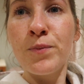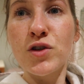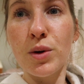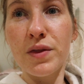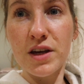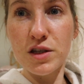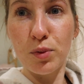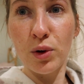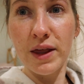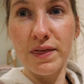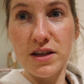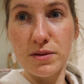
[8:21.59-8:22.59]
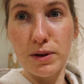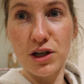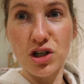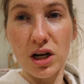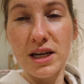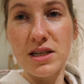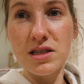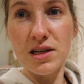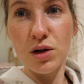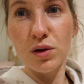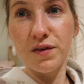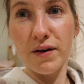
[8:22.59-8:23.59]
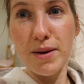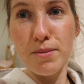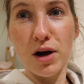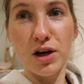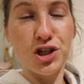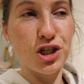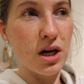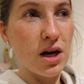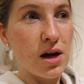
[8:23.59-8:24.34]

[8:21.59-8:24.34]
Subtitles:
So at this point, this mixture is still very much